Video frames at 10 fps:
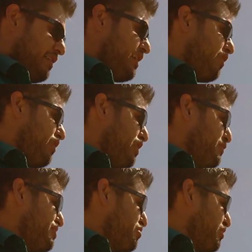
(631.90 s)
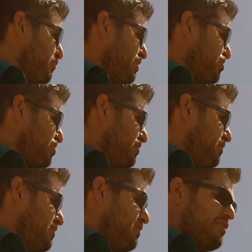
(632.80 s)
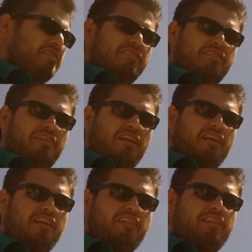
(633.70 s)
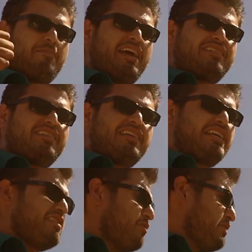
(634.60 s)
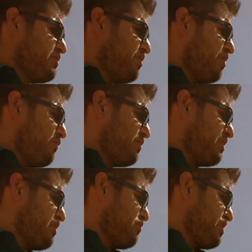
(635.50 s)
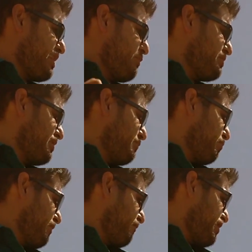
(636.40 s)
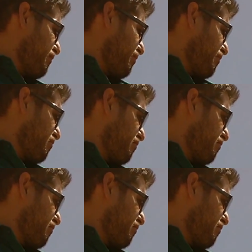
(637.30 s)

Now, here was a trick question. The manzanita that we saw, was that? do you think that was a complete flower?